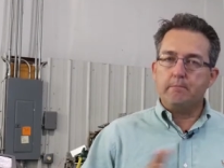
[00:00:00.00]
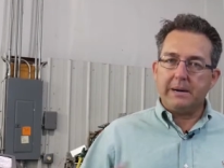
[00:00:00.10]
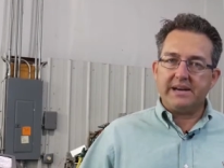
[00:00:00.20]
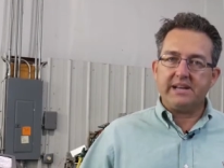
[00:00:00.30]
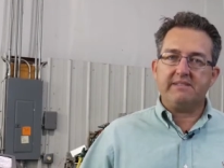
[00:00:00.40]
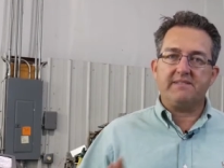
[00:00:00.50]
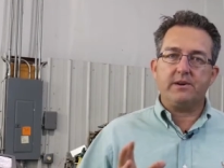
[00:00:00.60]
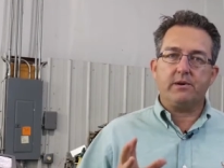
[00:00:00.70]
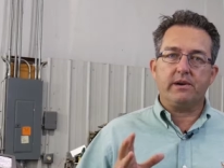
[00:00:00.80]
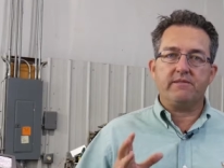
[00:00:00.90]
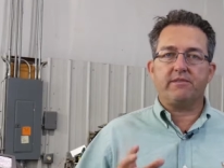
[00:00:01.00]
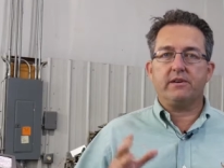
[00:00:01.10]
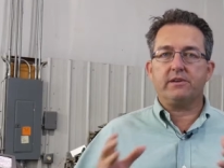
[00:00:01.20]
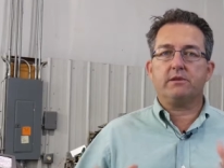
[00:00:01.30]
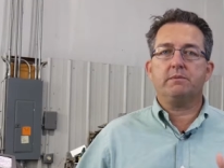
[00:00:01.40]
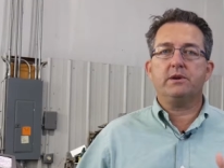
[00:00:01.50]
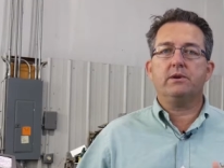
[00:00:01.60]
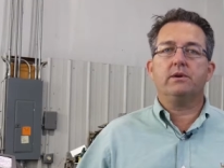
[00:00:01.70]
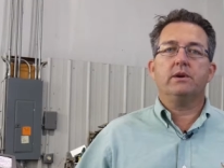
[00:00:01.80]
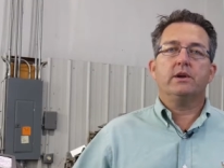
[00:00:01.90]
But if you're in front of your
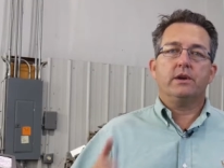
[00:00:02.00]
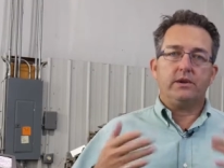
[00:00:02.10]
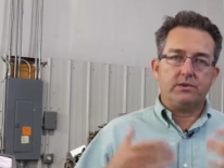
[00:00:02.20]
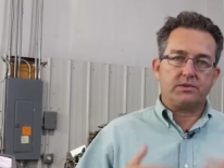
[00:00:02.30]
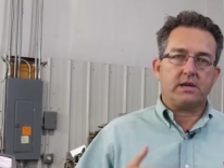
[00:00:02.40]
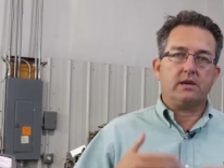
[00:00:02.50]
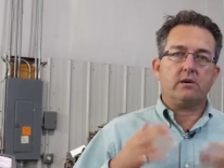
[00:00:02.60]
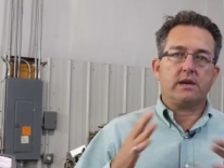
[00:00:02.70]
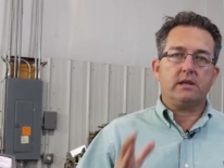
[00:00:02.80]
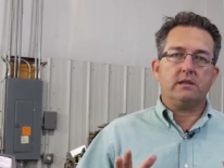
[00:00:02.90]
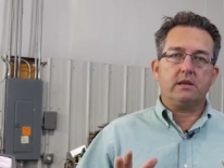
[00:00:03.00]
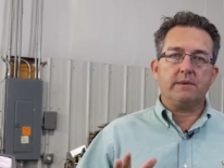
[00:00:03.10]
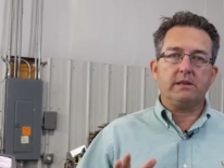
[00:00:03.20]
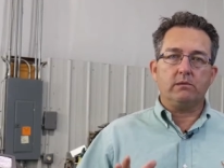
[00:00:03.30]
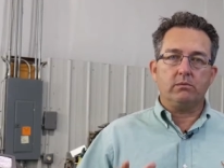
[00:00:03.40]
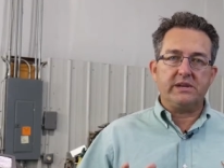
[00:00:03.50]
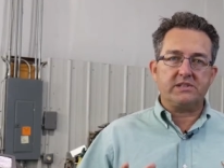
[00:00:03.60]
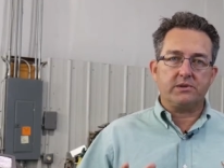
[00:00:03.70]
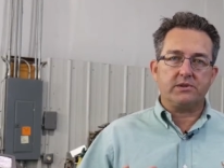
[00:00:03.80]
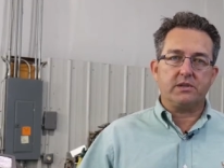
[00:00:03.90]
computer, you'll say, okay, let me
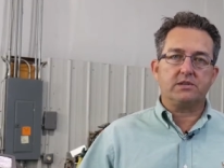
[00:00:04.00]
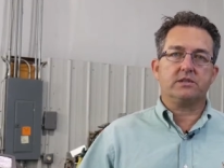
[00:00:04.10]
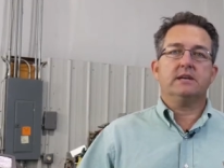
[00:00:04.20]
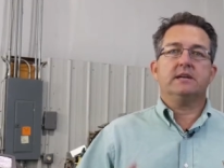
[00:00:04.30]
research this.